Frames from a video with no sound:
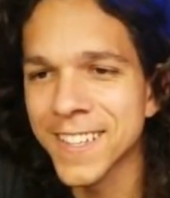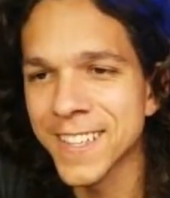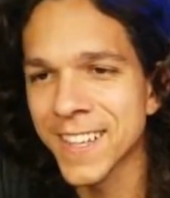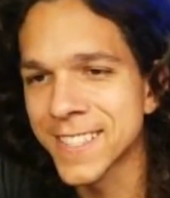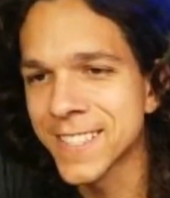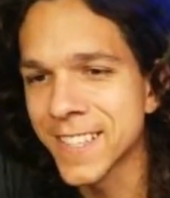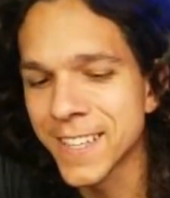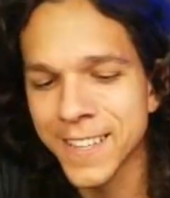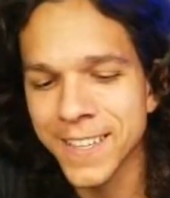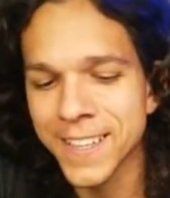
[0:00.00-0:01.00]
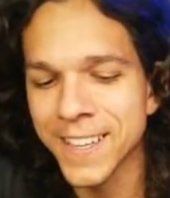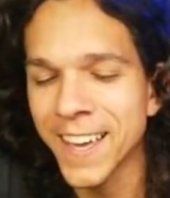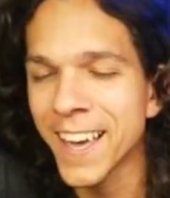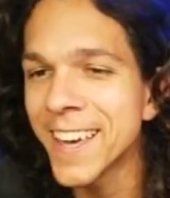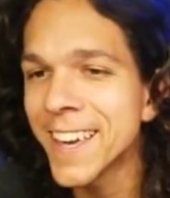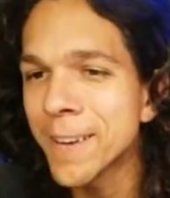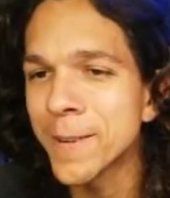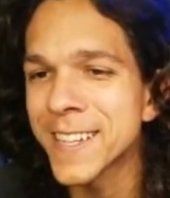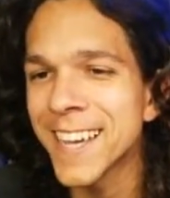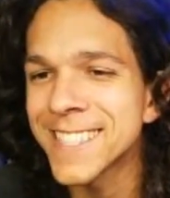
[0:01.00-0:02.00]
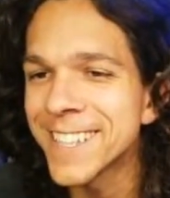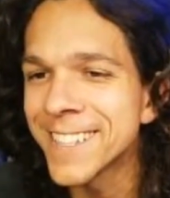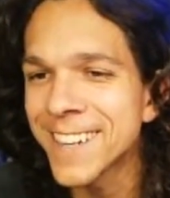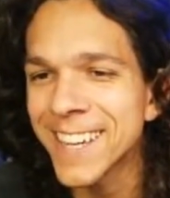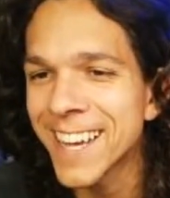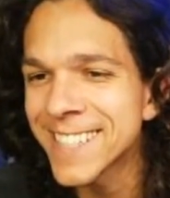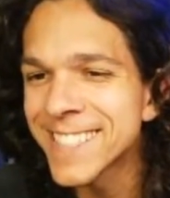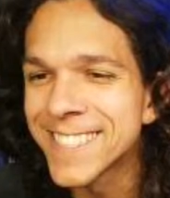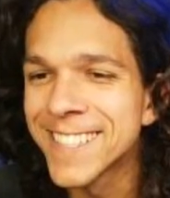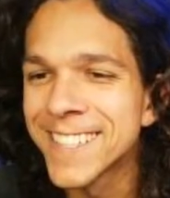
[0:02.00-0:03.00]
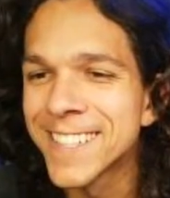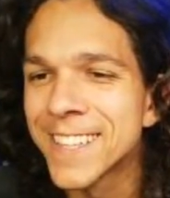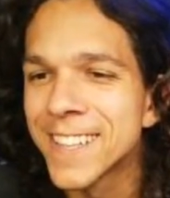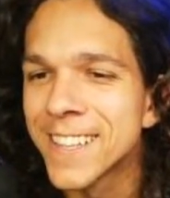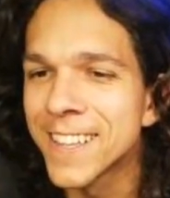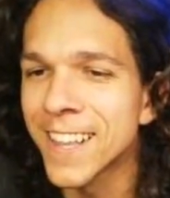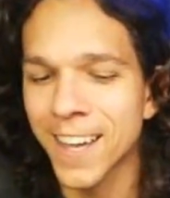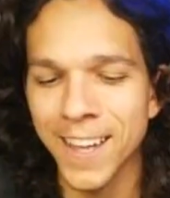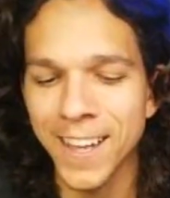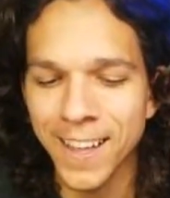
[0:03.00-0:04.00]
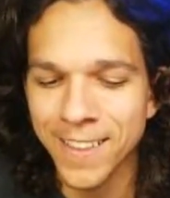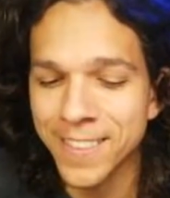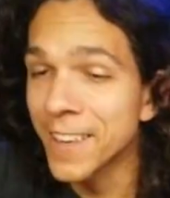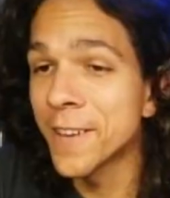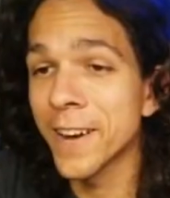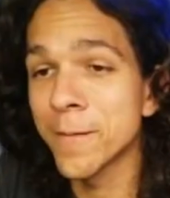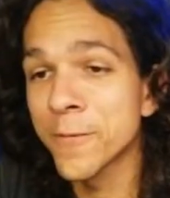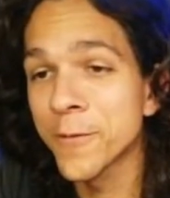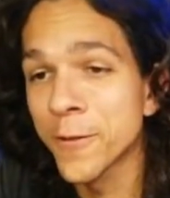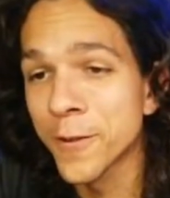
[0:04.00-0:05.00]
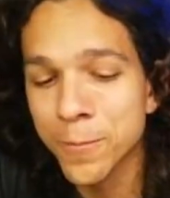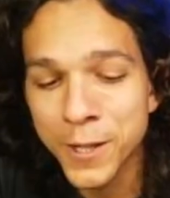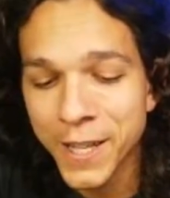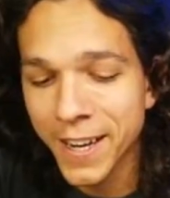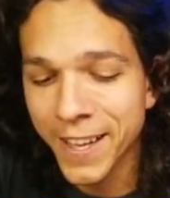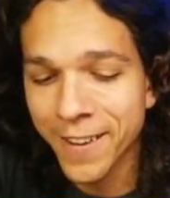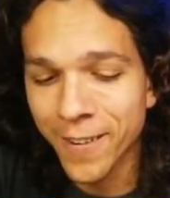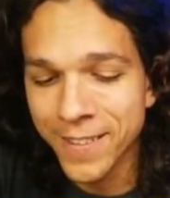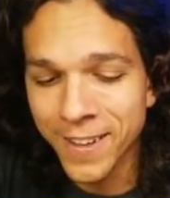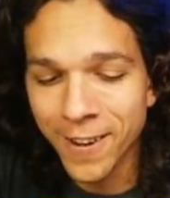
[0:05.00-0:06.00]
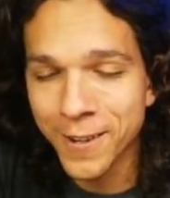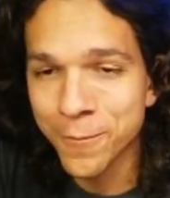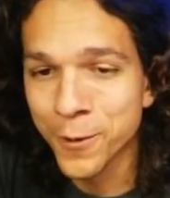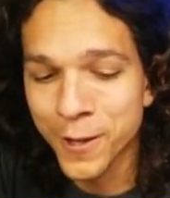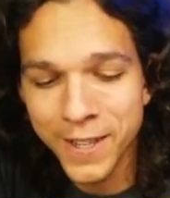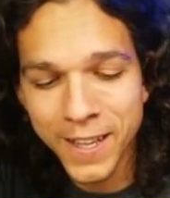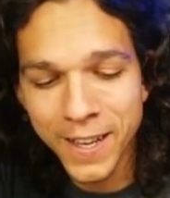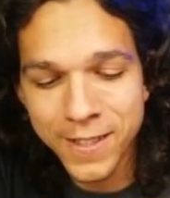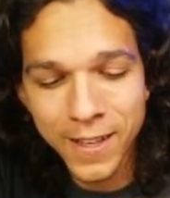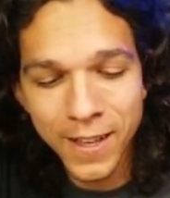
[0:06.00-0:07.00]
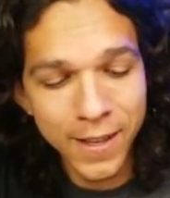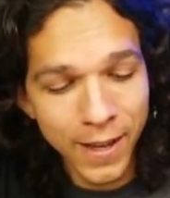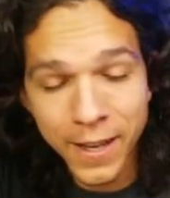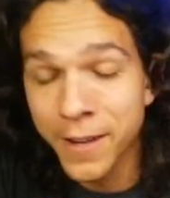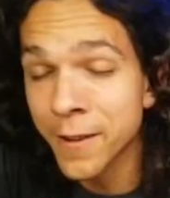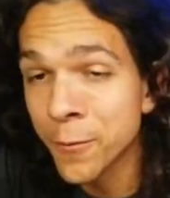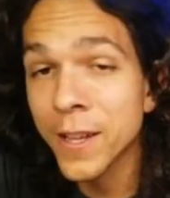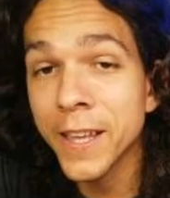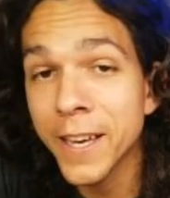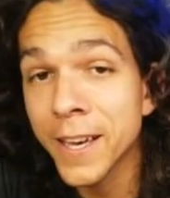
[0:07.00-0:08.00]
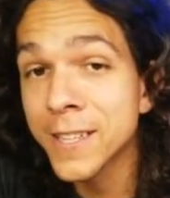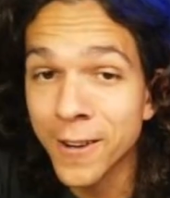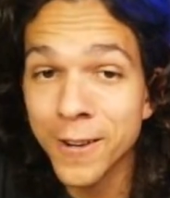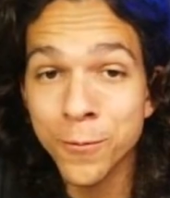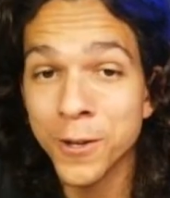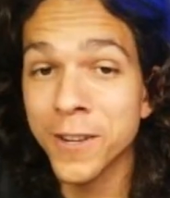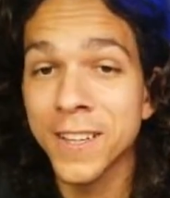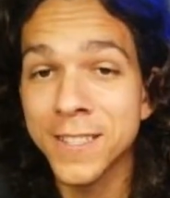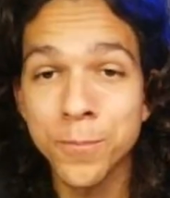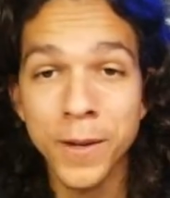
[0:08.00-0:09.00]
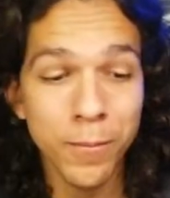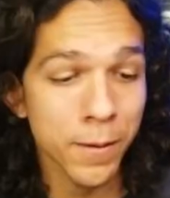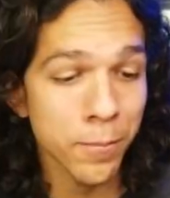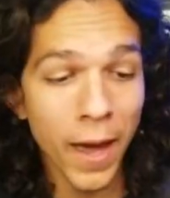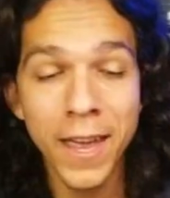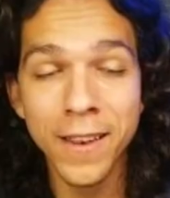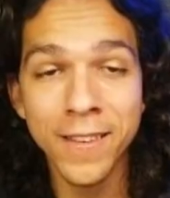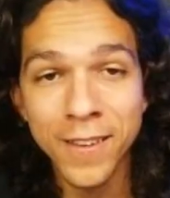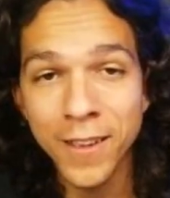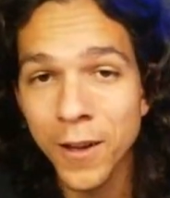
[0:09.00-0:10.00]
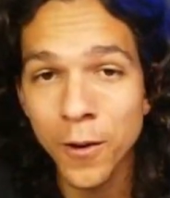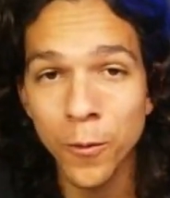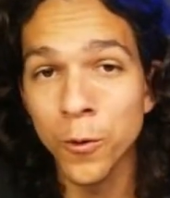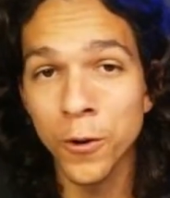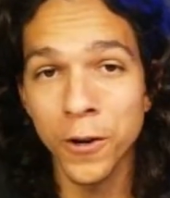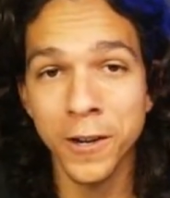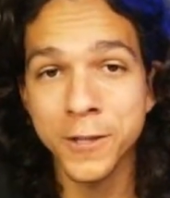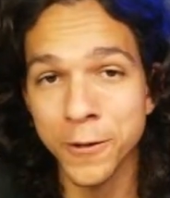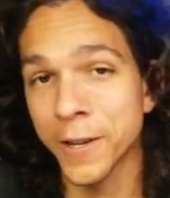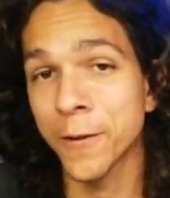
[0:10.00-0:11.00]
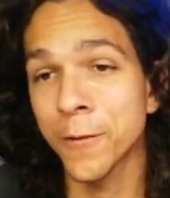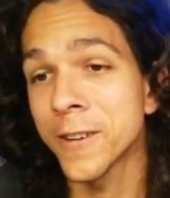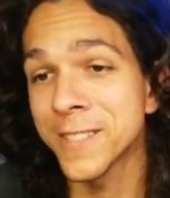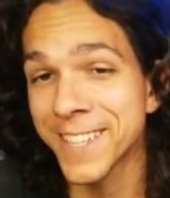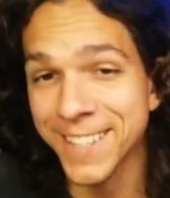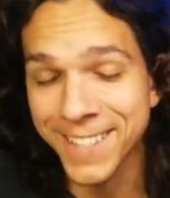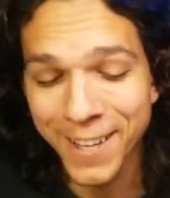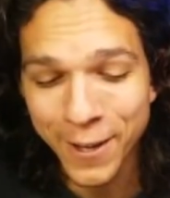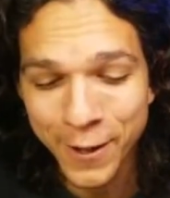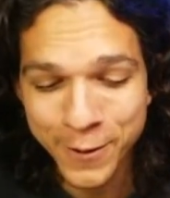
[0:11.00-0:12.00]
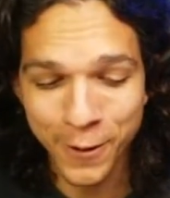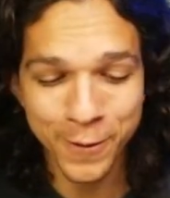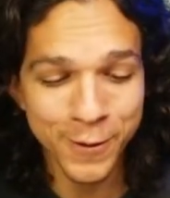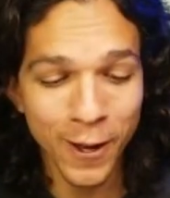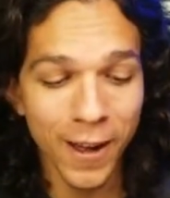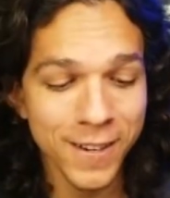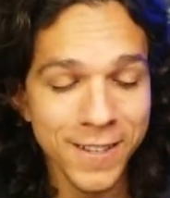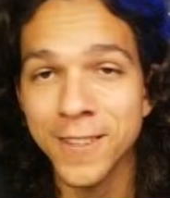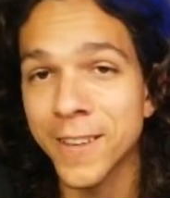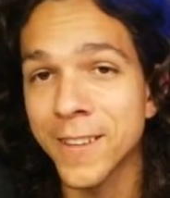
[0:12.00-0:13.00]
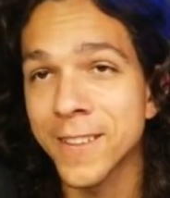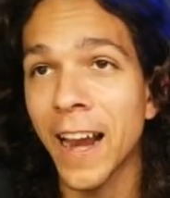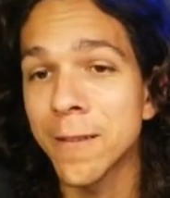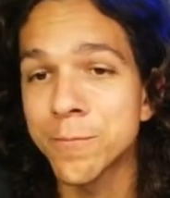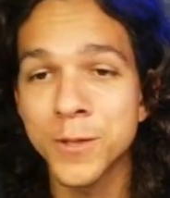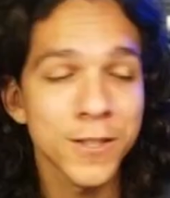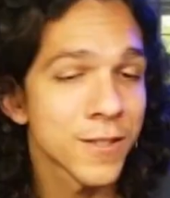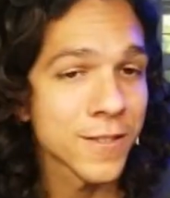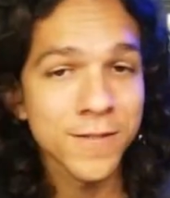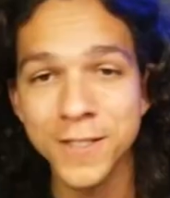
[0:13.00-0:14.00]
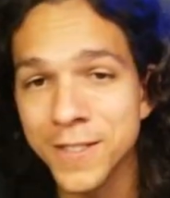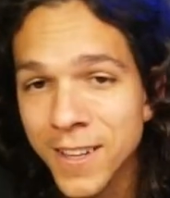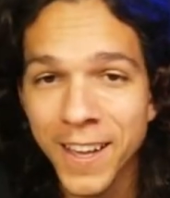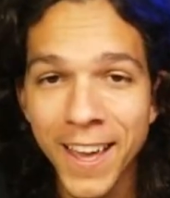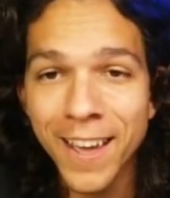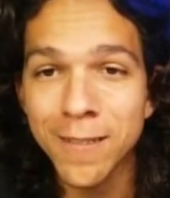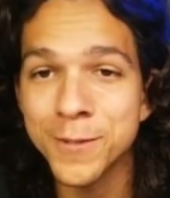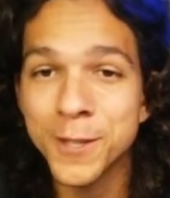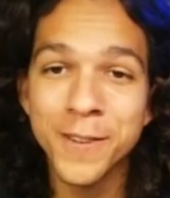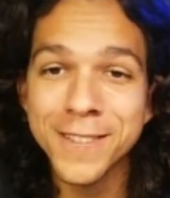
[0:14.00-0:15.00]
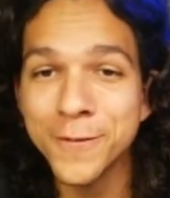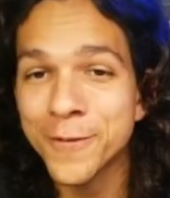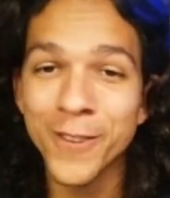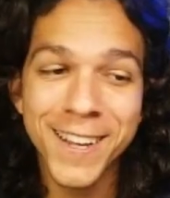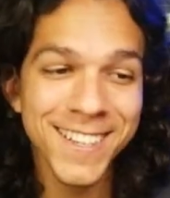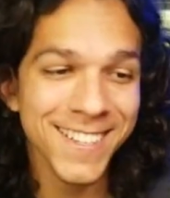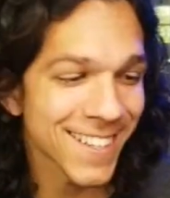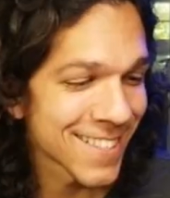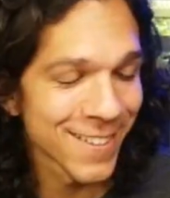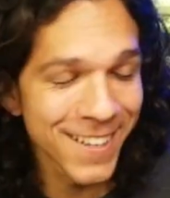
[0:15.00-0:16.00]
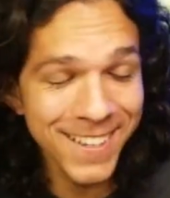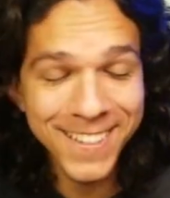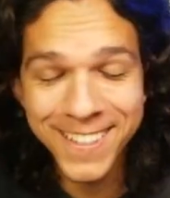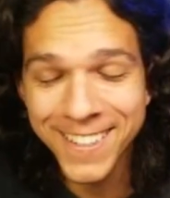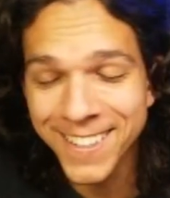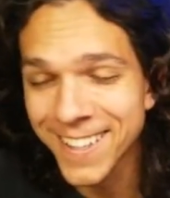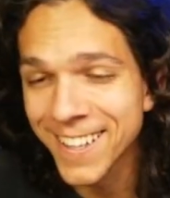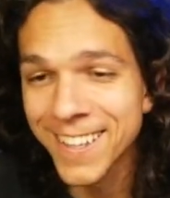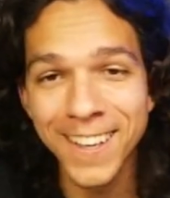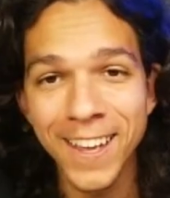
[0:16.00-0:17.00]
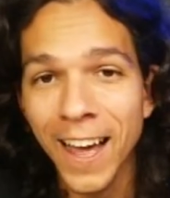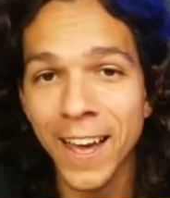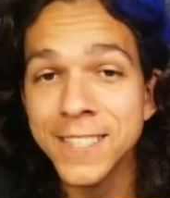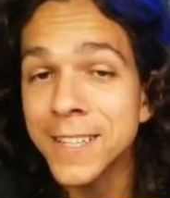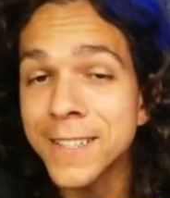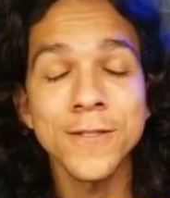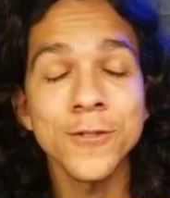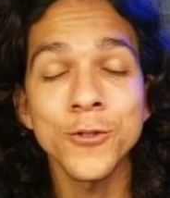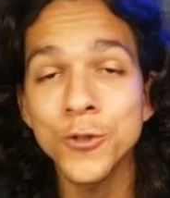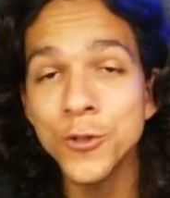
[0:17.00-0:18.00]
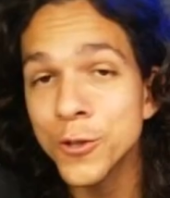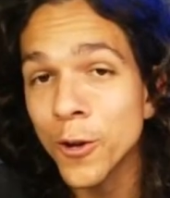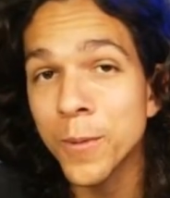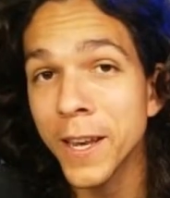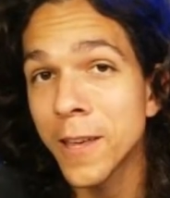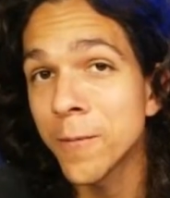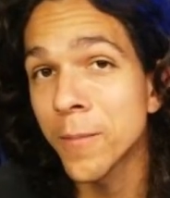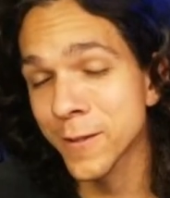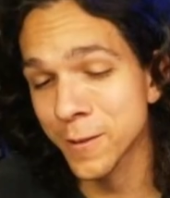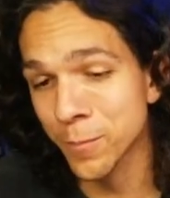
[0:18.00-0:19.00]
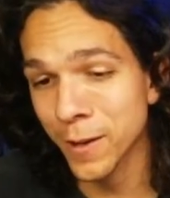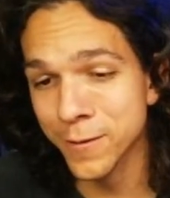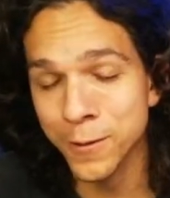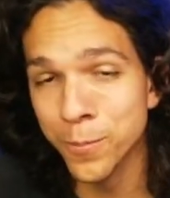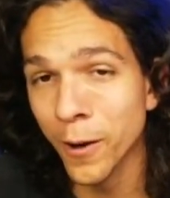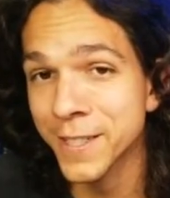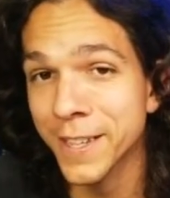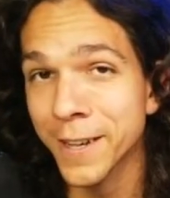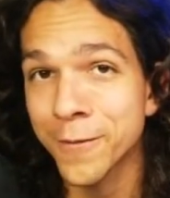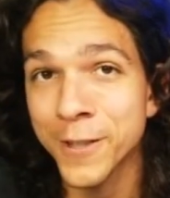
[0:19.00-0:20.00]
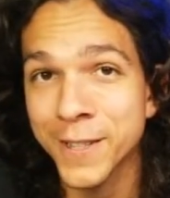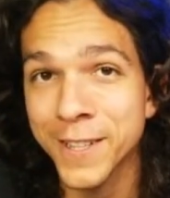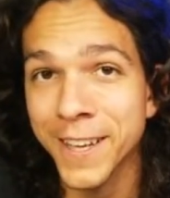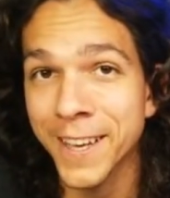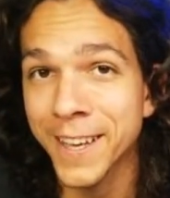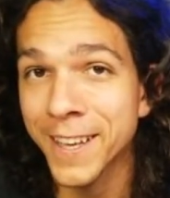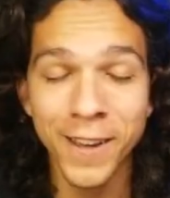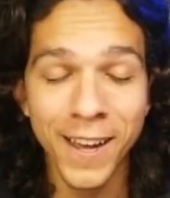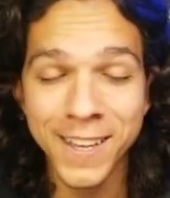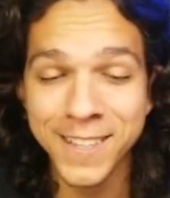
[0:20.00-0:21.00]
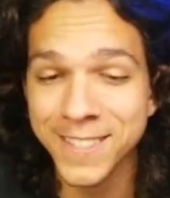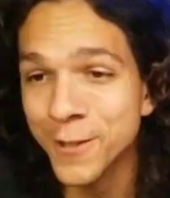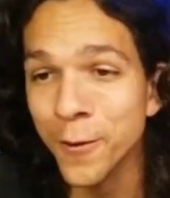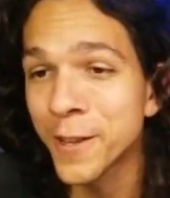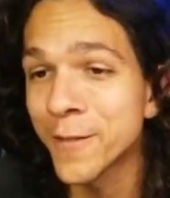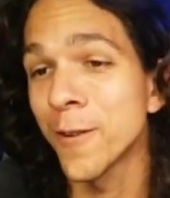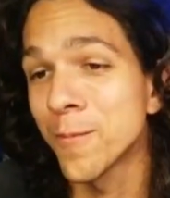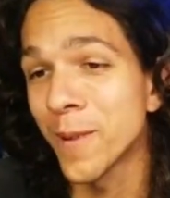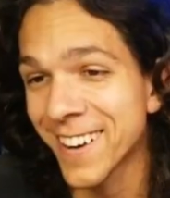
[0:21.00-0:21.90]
let's see. Hey, my dad's here. Hi, dad. Uh, thank you, Aaron, for appreciating the hard work. It, it, it really is hard work. It's been my main work during quarantine. So it's not a thing that I'm just, hey, I'm doing this for fun. It's, I send so many emails about this project every day. You guys don't even know about it.